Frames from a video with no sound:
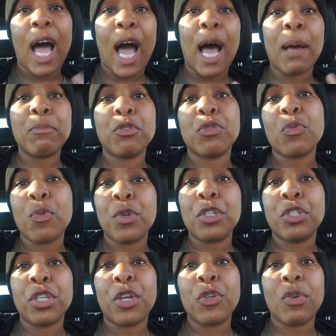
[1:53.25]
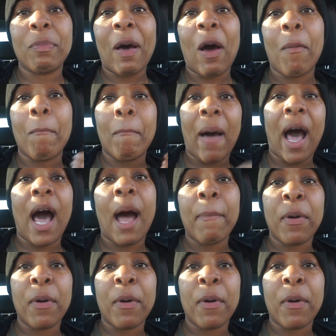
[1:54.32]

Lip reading: I'm just going to tell you about my